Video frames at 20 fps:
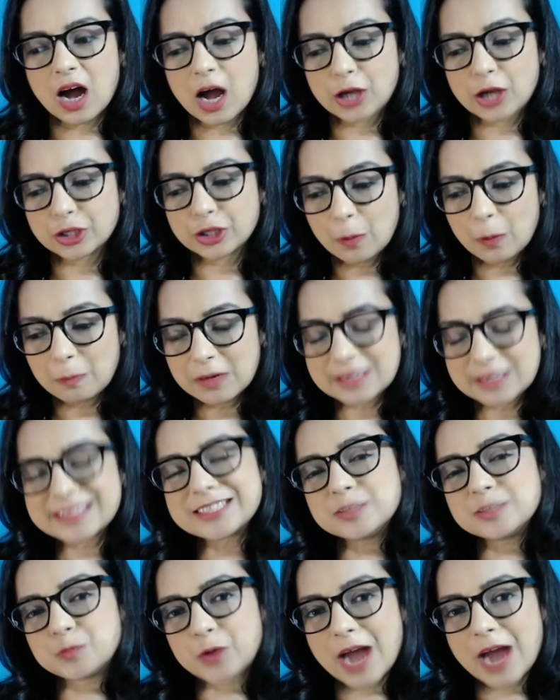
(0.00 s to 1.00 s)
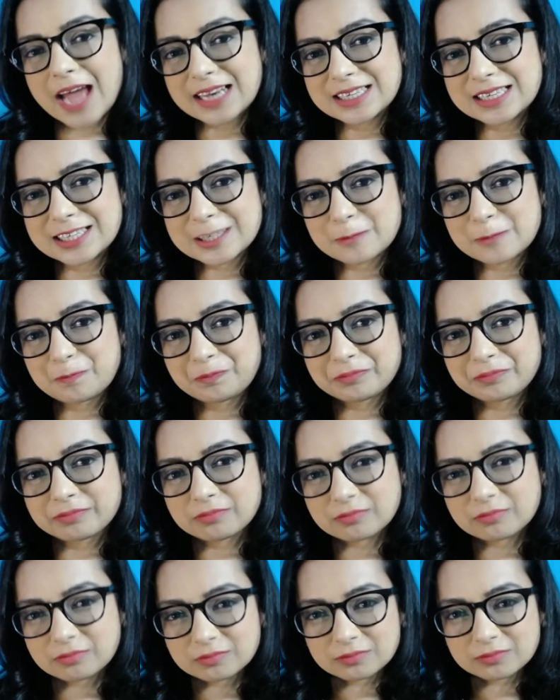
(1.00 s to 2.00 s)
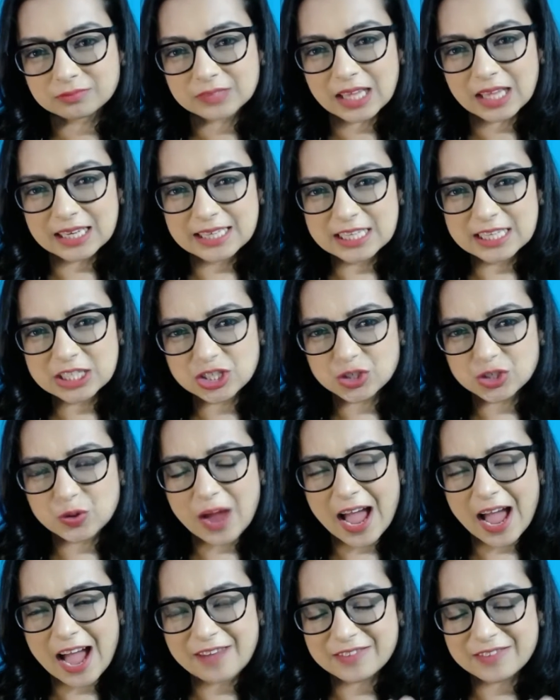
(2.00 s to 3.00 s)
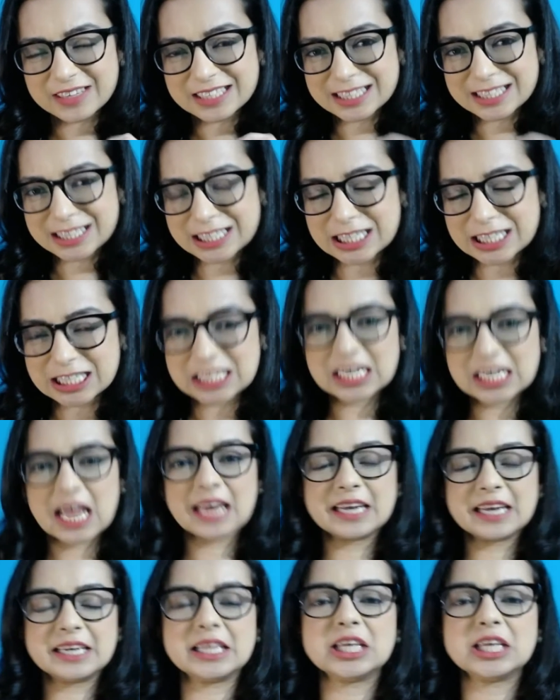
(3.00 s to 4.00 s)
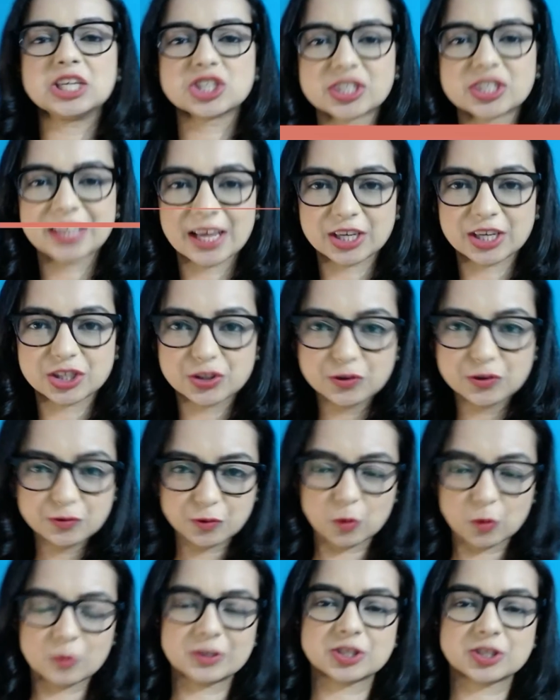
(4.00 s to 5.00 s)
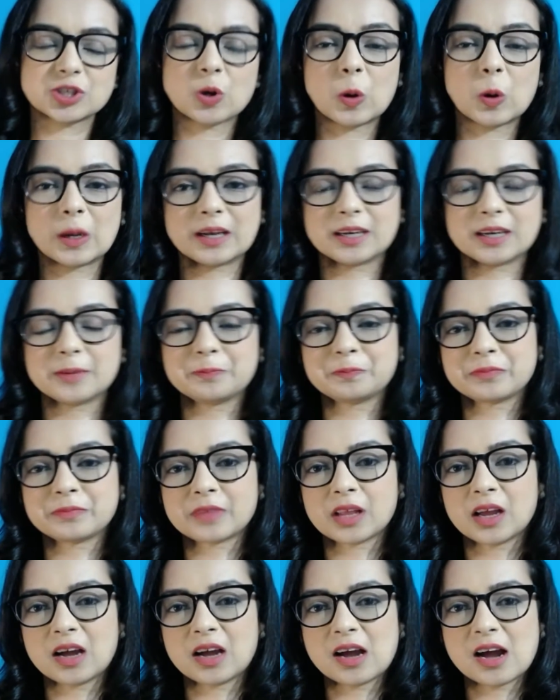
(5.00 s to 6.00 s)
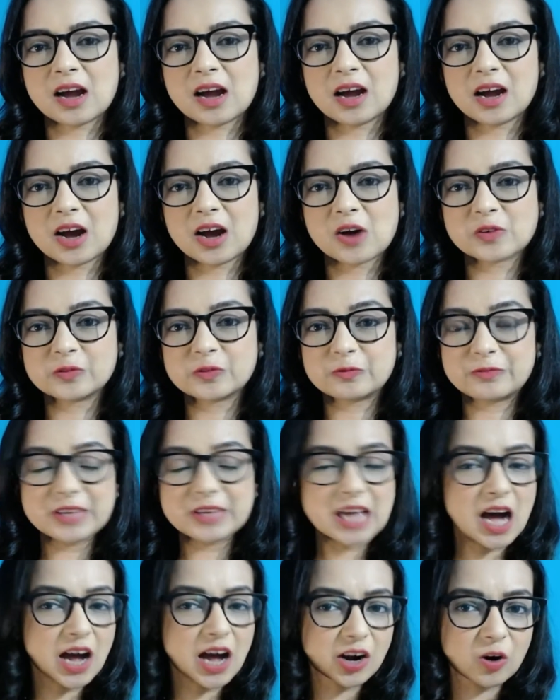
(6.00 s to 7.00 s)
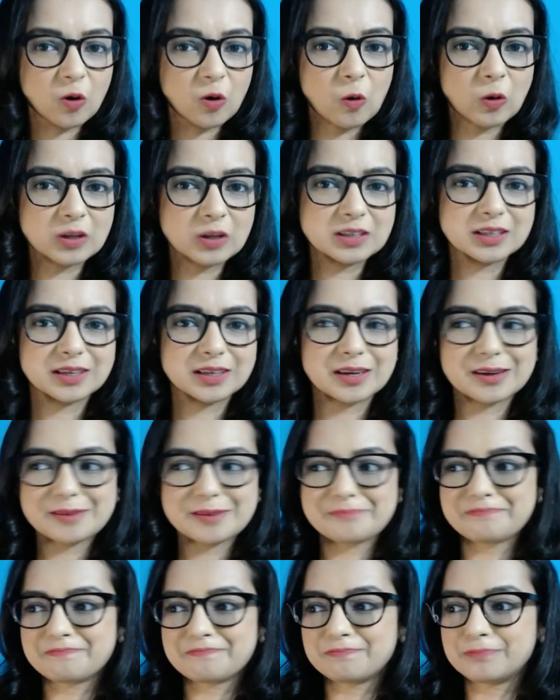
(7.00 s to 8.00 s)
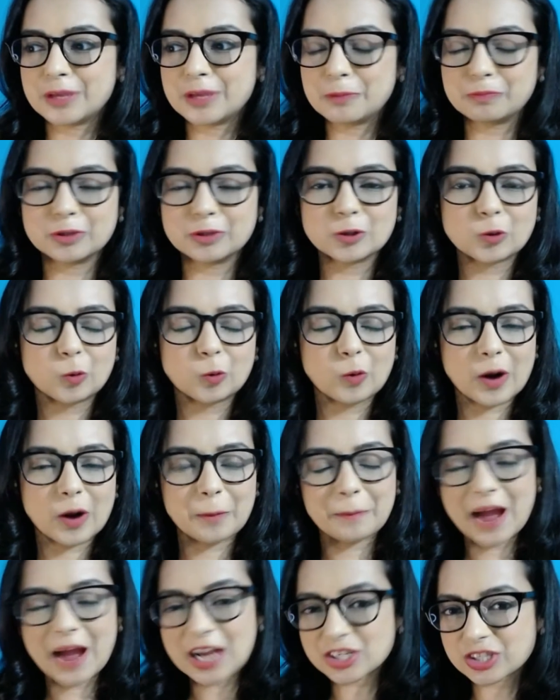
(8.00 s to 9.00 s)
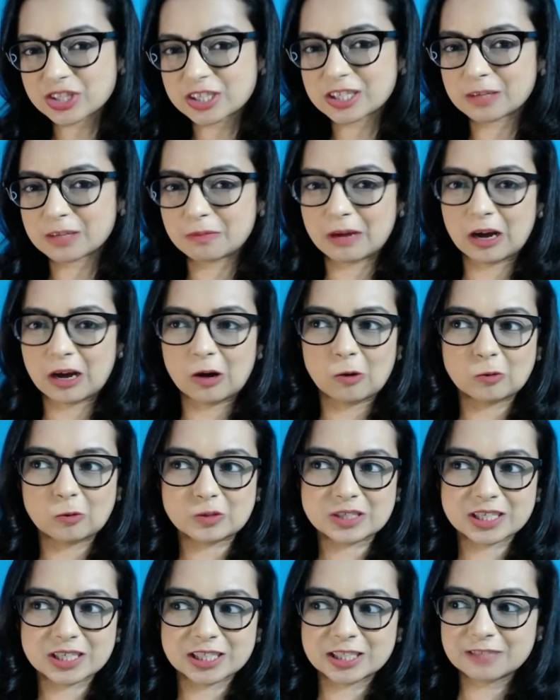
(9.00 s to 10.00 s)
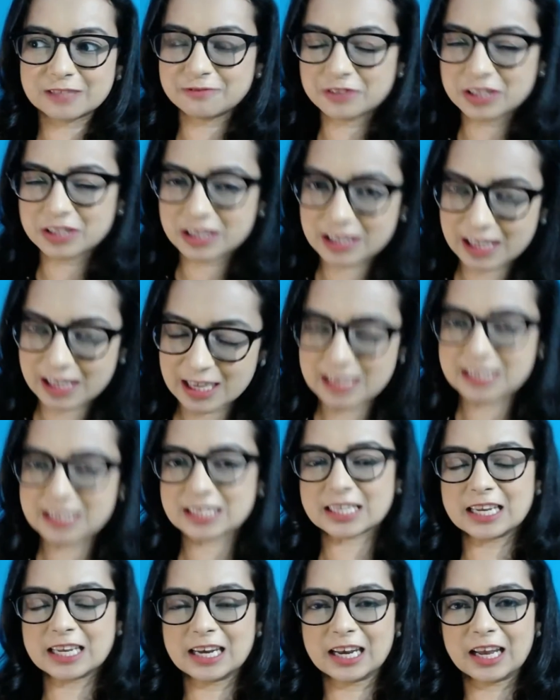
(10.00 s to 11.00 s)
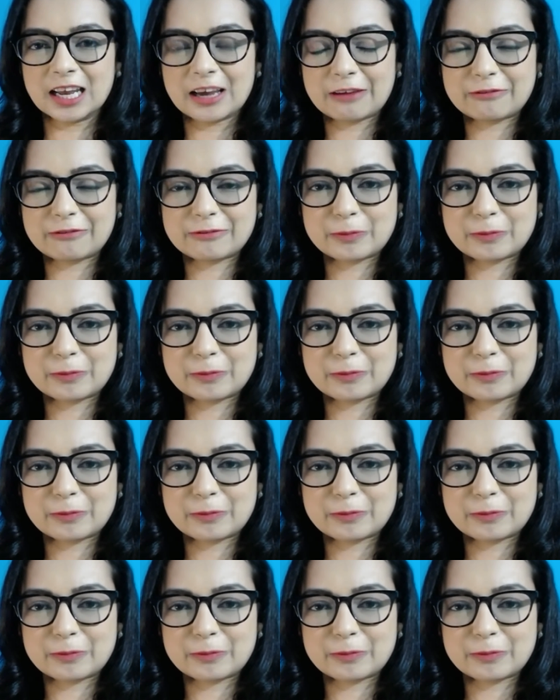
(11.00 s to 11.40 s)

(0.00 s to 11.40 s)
your personal brand needs to have certain niche that you focus on. We are all people who are passionate about different things in life,